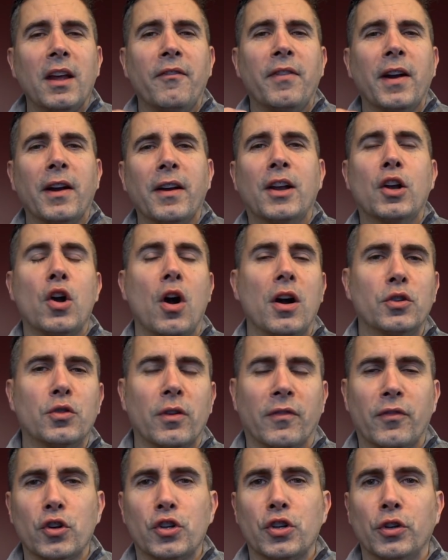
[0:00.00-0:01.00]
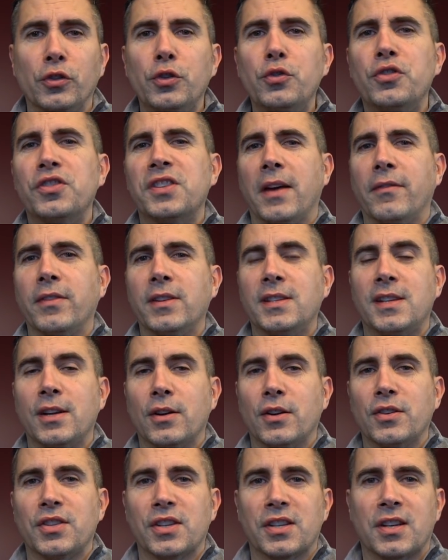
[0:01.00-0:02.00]
a very controversial new 7
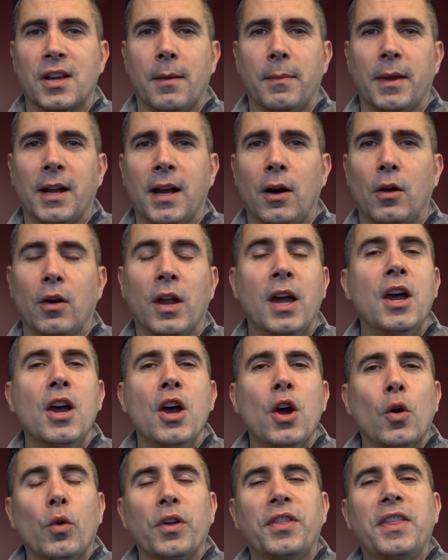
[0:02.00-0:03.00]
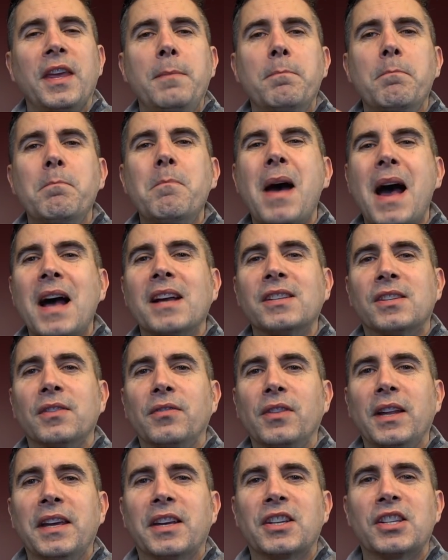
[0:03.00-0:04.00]
Series is coming out with the massively